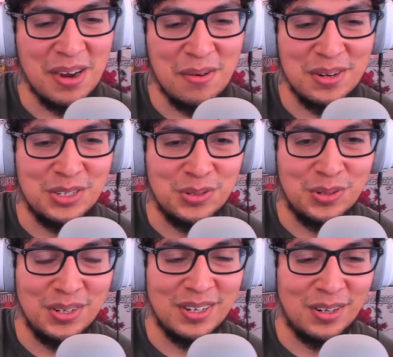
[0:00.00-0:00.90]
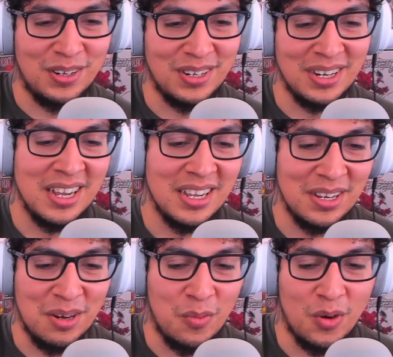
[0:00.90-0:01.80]
if I were to join or,
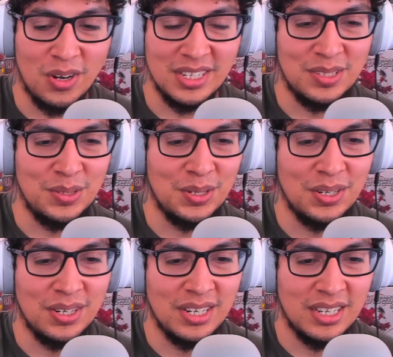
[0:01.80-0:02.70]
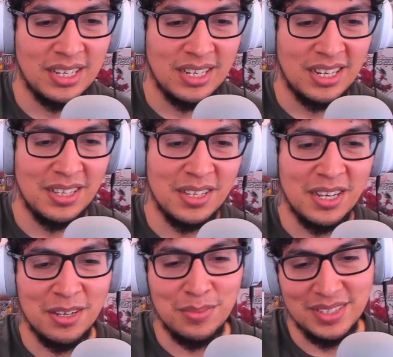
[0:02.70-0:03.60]
you know, walk into your
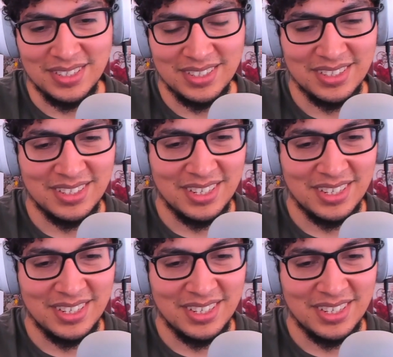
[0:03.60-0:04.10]
club and